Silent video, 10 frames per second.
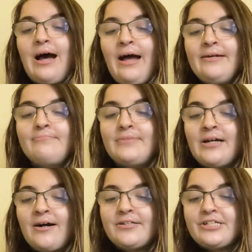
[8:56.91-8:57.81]
I am
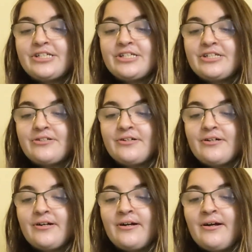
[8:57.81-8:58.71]
not
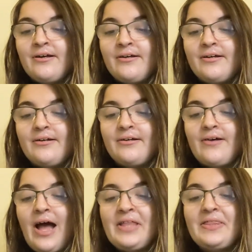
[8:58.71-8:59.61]
sure.
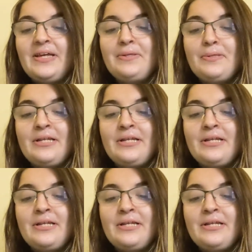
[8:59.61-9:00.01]
I think the